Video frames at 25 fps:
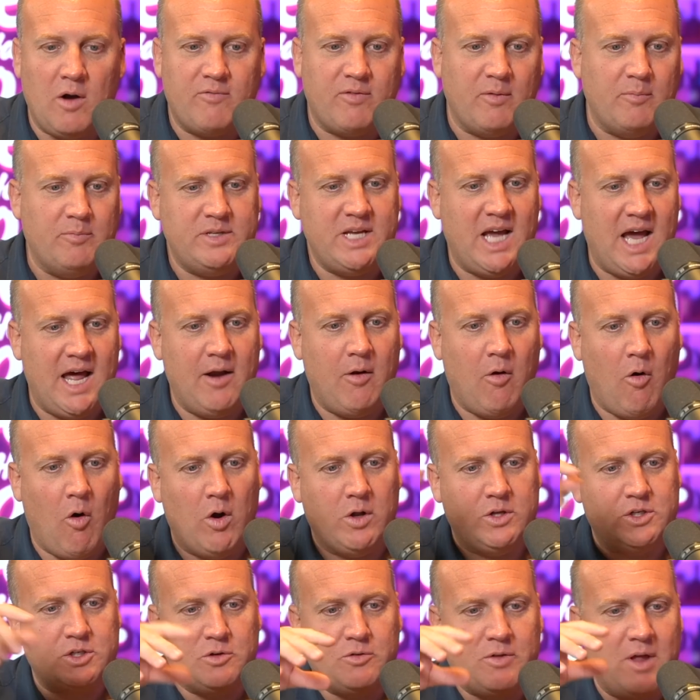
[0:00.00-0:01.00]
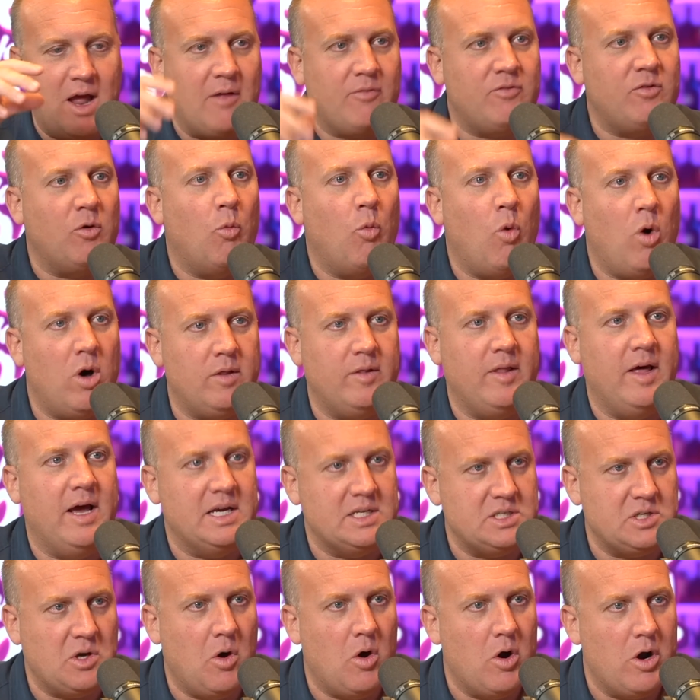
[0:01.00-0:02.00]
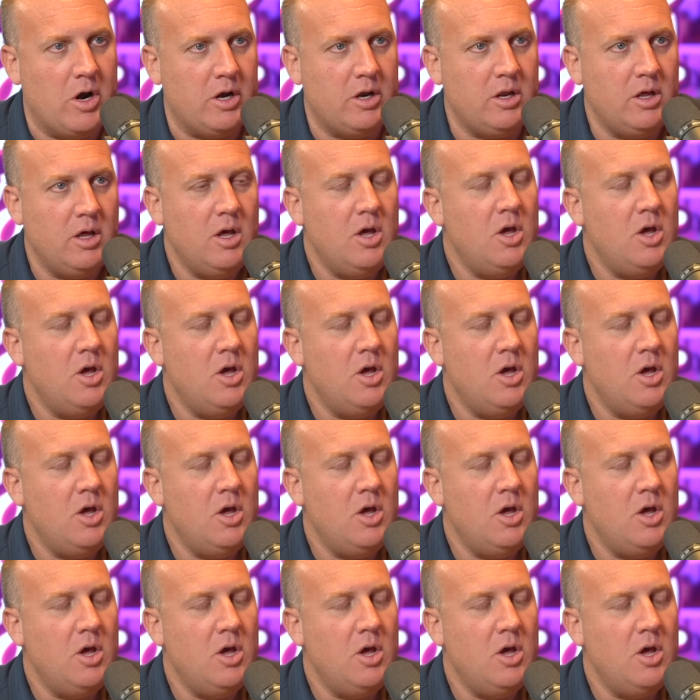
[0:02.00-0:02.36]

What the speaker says: from 10 hearts, you're down to one last heart.